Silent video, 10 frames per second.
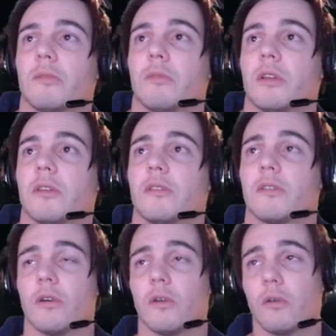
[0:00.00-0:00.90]
one.
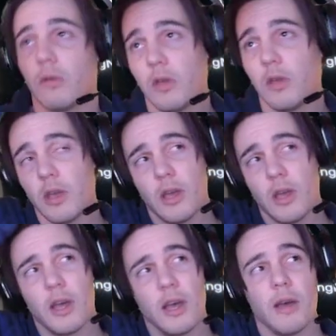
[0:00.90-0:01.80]
So
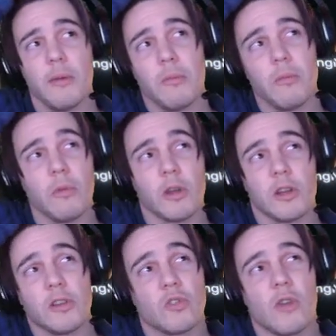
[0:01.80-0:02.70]
we're going
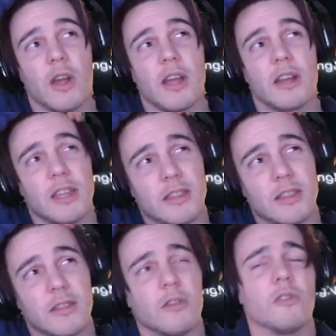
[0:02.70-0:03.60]
to try to get
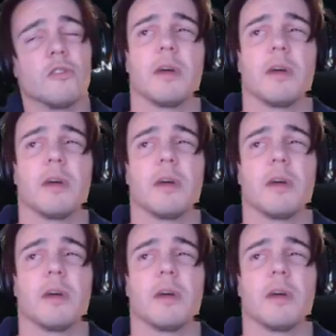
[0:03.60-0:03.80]
those by